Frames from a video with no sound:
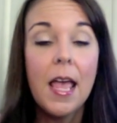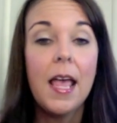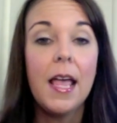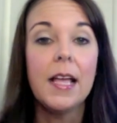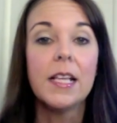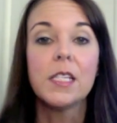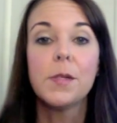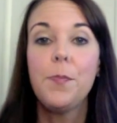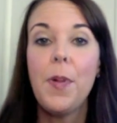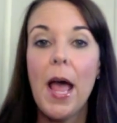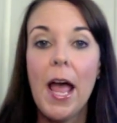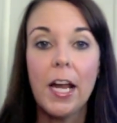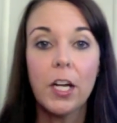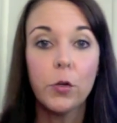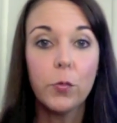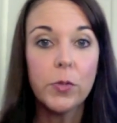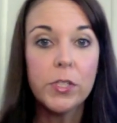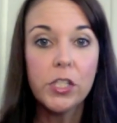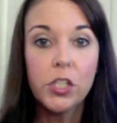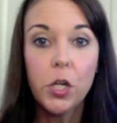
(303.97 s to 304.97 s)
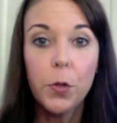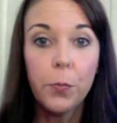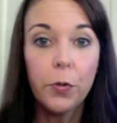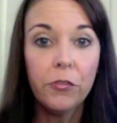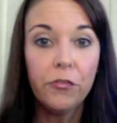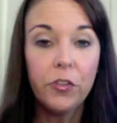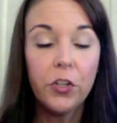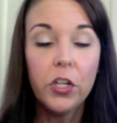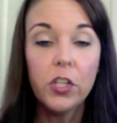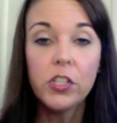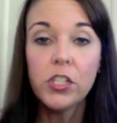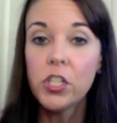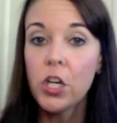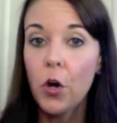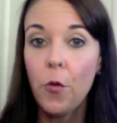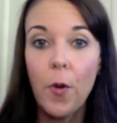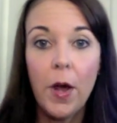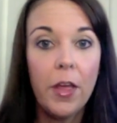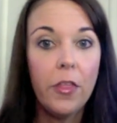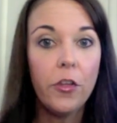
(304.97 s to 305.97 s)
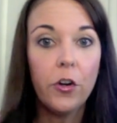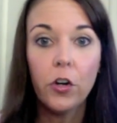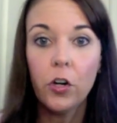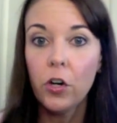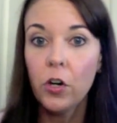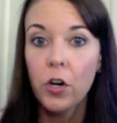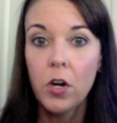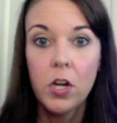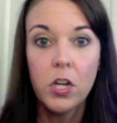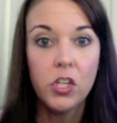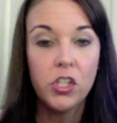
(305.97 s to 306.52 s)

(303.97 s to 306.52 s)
It's packed with superfoods. No other